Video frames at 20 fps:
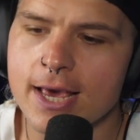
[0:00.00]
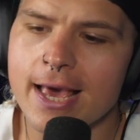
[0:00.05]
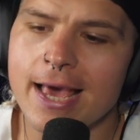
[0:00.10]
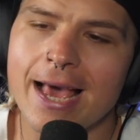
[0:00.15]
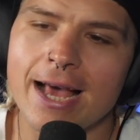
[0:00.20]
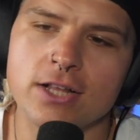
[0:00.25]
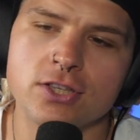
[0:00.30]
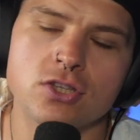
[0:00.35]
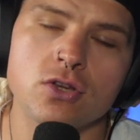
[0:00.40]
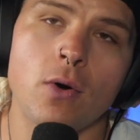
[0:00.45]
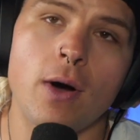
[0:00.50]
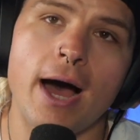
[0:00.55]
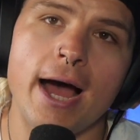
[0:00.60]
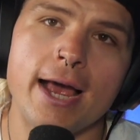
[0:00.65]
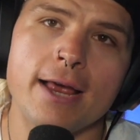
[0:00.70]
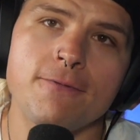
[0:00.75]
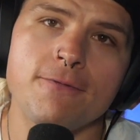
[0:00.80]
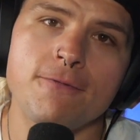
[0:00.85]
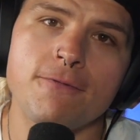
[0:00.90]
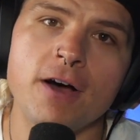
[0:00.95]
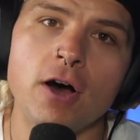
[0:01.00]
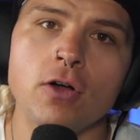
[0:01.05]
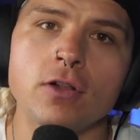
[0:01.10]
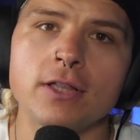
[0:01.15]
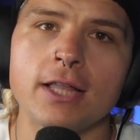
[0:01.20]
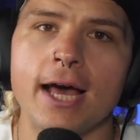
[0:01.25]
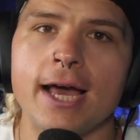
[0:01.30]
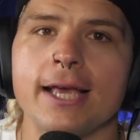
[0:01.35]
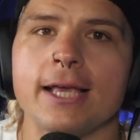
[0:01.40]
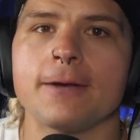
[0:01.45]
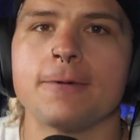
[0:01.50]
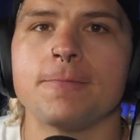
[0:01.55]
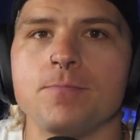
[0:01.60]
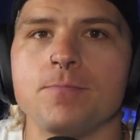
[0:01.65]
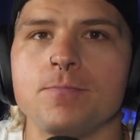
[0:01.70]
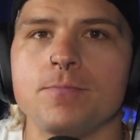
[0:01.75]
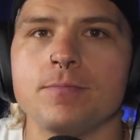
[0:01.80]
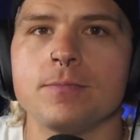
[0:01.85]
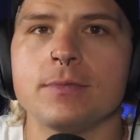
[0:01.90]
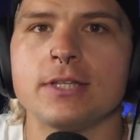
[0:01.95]
And so I felt like
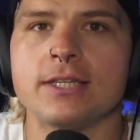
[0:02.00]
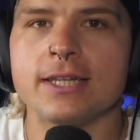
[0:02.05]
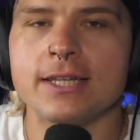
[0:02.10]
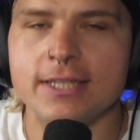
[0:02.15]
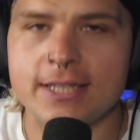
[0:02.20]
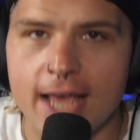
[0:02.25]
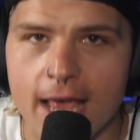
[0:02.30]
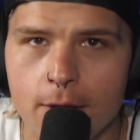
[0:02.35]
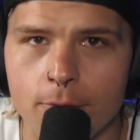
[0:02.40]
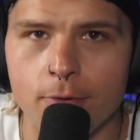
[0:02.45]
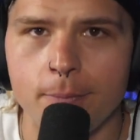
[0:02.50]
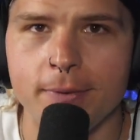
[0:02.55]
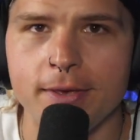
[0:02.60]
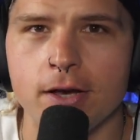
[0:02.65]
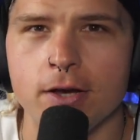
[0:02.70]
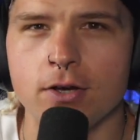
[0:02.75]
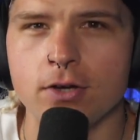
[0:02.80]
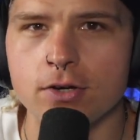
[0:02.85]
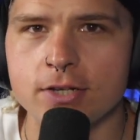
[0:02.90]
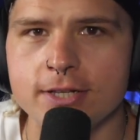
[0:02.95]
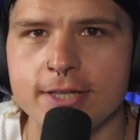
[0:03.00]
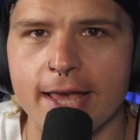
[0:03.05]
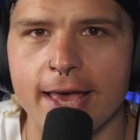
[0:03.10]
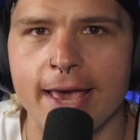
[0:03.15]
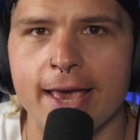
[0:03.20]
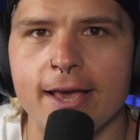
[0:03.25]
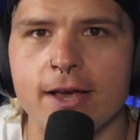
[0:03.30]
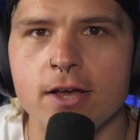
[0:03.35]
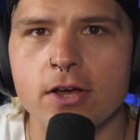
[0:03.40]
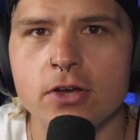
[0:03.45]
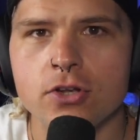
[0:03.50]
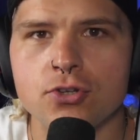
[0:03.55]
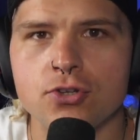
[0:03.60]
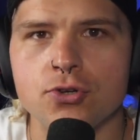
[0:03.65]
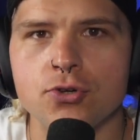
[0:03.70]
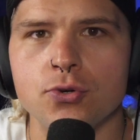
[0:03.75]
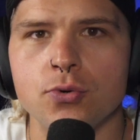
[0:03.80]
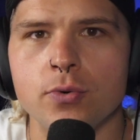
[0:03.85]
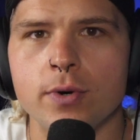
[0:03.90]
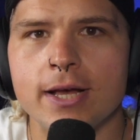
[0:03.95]
today would be a good day
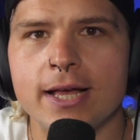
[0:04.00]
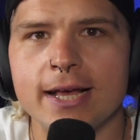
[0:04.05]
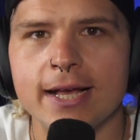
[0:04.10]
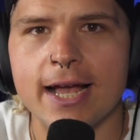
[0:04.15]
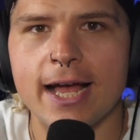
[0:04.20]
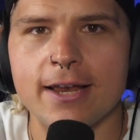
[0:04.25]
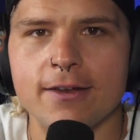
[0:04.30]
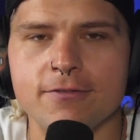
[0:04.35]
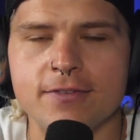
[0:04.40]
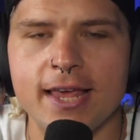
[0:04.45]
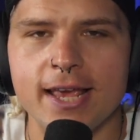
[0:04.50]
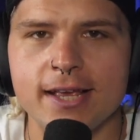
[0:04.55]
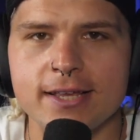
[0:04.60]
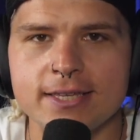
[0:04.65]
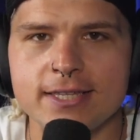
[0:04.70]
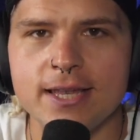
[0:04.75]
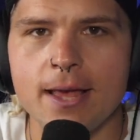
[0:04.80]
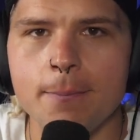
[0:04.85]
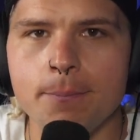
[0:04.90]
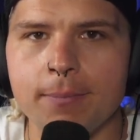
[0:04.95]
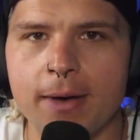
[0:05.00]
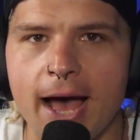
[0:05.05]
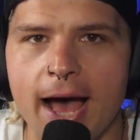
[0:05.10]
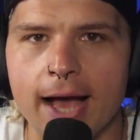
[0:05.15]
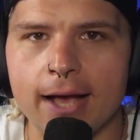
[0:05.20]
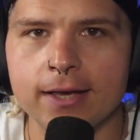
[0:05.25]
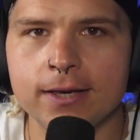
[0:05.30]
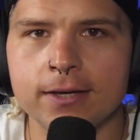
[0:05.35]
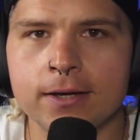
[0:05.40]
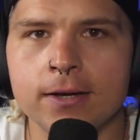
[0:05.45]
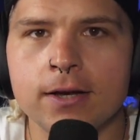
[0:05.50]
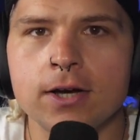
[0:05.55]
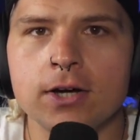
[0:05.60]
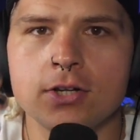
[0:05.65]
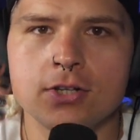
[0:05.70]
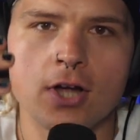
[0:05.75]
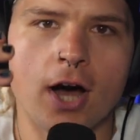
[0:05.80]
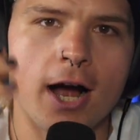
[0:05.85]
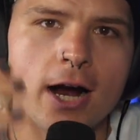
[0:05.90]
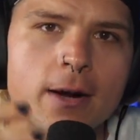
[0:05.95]
to kind of take a step back,
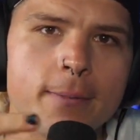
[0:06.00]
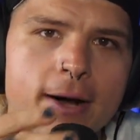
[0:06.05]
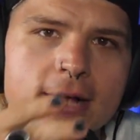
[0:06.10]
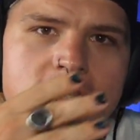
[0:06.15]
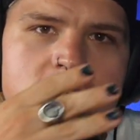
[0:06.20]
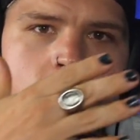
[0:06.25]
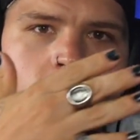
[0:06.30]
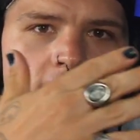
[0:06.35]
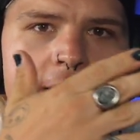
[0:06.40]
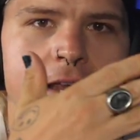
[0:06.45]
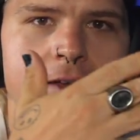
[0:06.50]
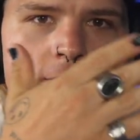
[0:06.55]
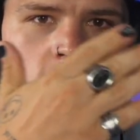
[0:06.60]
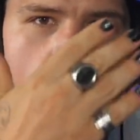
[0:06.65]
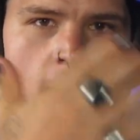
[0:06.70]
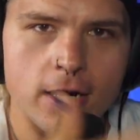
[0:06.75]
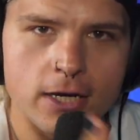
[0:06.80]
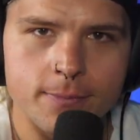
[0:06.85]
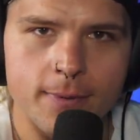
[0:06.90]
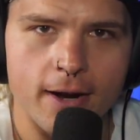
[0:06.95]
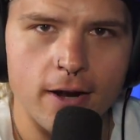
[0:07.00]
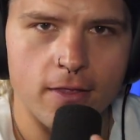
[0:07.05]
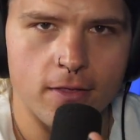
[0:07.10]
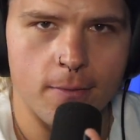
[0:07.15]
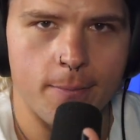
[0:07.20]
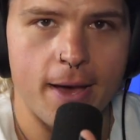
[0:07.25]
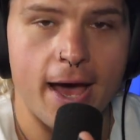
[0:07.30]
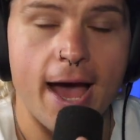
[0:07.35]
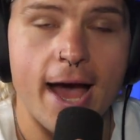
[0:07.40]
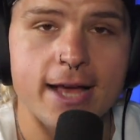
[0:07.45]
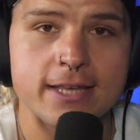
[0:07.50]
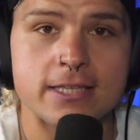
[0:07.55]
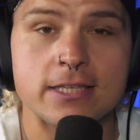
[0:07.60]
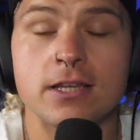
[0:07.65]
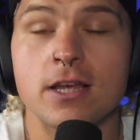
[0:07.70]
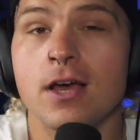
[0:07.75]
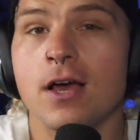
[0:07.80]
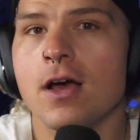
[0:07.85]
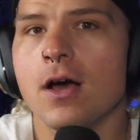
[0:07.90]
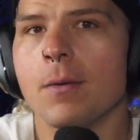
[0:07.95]
talk about something that I've talked about in the past,
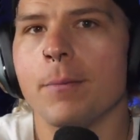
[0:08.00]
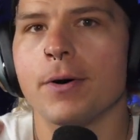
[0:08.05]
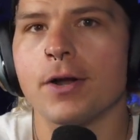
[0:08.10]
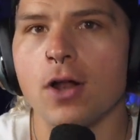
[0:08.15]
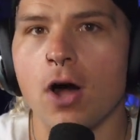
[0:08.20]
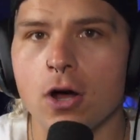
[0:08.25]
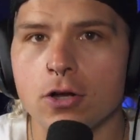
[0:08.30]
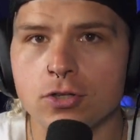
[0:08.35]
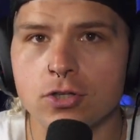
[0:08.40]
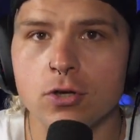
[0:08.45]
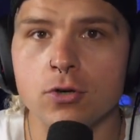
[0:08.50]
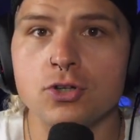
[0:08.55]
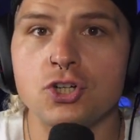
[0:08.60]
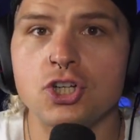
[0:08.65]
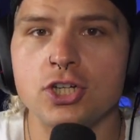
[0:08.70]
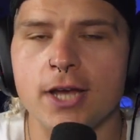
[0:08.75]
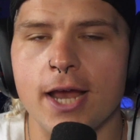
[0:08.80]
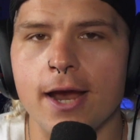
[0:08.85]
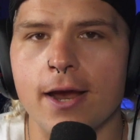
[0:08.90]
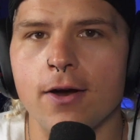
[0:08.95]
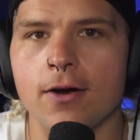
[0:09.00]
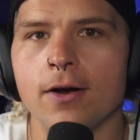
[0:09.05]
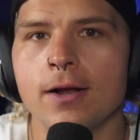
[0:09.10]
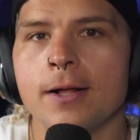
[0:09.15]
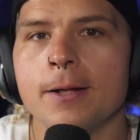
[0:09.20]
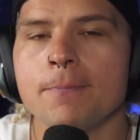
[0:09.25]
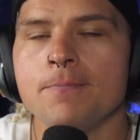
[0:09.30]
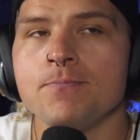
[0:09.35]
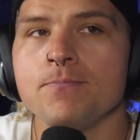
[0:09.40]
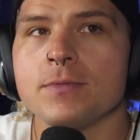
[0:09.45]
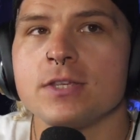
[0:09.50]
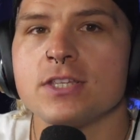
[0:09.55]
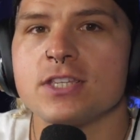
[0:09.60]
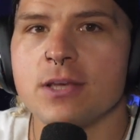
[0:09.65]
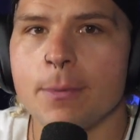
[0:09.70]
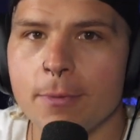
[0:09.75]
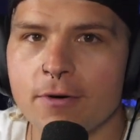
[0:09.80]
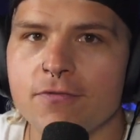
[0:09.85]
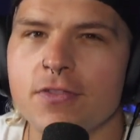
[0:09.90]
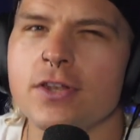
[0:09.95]
but also share some
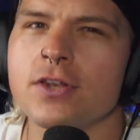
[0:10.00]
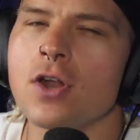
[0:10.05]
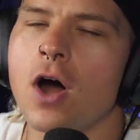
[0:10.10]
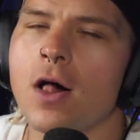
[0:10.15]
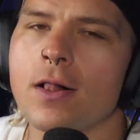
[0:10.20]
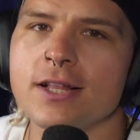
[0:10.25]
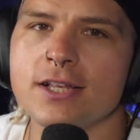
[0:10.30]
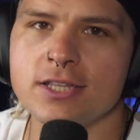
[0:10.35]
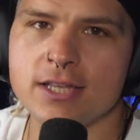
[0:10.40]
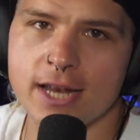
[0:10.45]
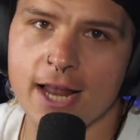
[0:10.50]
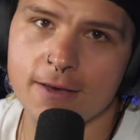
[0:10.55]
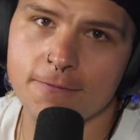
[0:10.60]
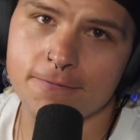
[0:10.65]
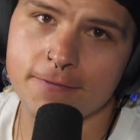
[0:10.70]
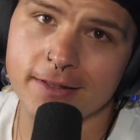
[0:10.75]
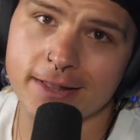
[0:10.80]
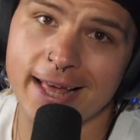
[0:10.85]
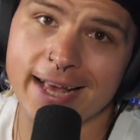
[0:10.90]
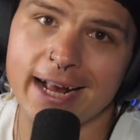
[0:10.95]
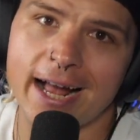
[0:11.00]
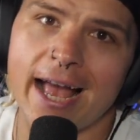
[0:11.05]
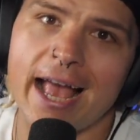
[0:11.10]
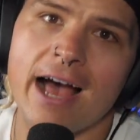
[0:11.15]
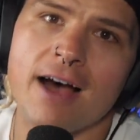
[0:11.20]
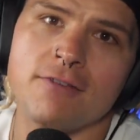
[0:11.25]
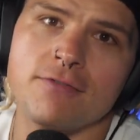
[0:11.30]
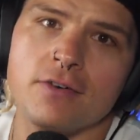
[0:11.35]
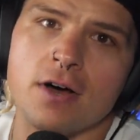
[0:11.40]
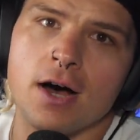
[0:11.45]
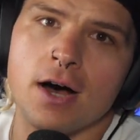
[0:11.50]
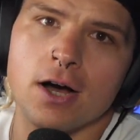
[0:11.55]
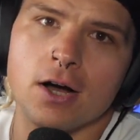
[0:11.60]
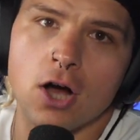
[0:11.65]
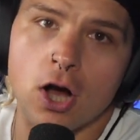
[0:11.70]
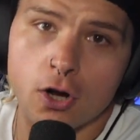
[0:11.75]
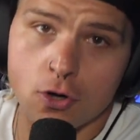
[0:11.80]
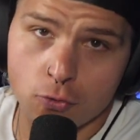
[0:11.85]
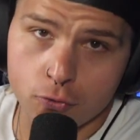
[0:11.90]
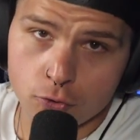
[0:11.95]
of the knowledge that I feel like I have uh,
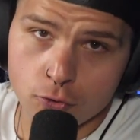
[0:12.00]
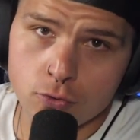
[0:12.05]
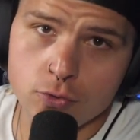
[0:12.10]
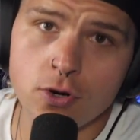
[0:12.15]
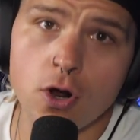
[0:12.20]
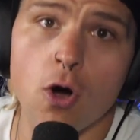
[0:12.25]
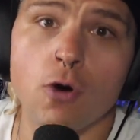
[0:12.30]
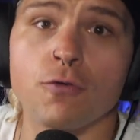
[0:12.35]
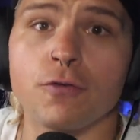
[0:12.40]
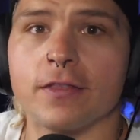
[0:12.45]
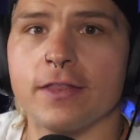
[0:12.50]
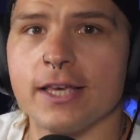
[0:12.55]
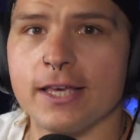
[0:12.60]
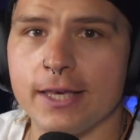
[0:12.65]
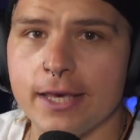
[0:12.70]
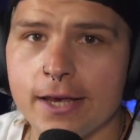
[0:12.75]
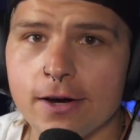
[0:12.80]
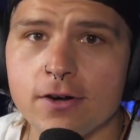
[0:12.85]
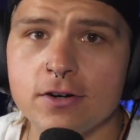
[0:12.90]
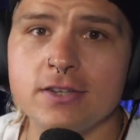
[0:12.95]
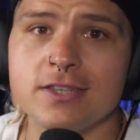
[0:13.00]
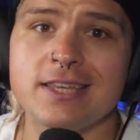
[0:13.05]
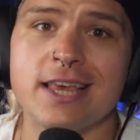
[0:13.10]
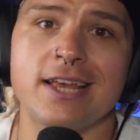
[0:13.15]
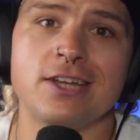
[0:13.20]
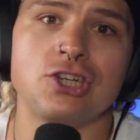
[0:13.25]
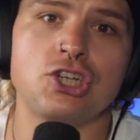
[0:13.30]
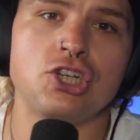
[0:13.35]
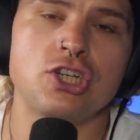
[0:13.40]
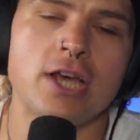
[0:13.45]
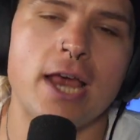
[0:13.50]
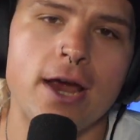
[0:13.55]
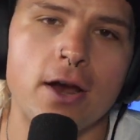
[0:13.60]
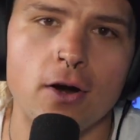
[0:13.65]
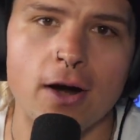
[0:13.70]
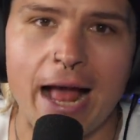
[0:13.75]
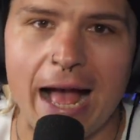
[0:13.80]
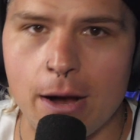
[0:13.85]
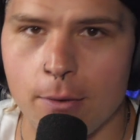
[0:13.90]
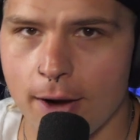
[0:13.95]
accrued over the years and share
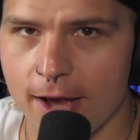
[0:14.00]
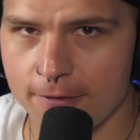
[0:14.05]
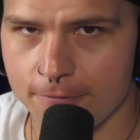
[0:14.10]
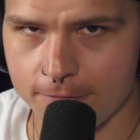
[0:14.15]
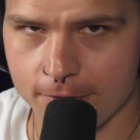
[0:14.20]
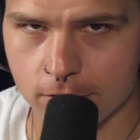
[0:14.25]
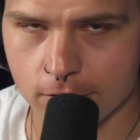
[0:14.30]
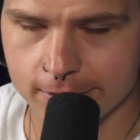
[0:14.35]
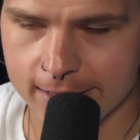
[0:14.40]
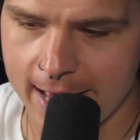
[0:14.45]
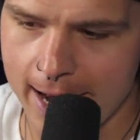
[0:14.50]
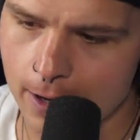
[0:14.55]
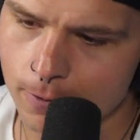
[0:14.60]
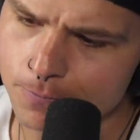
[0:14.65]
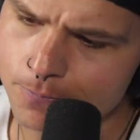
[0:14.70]
how I feel now.